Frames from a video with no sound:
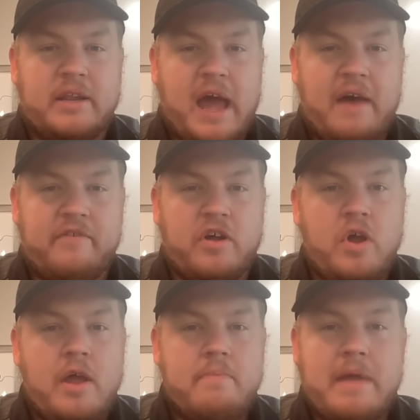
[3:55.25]
And have a,
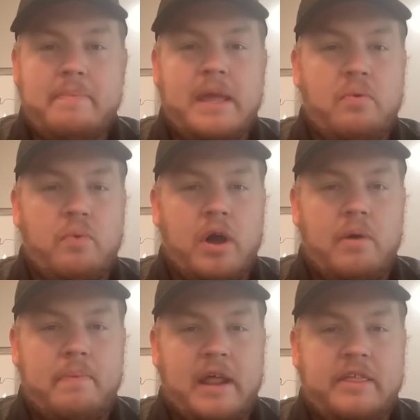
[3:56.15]
maybe he
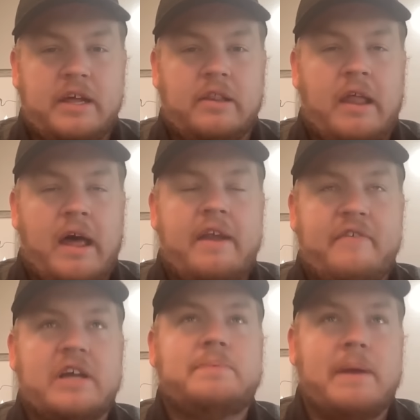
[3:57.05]
will, but I think a lot
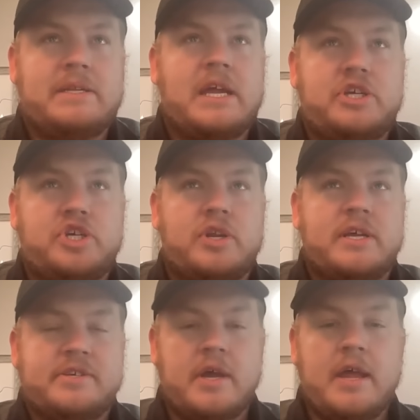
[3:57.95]
of expectation
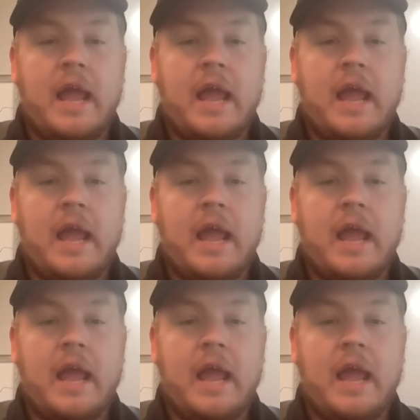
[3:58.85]
is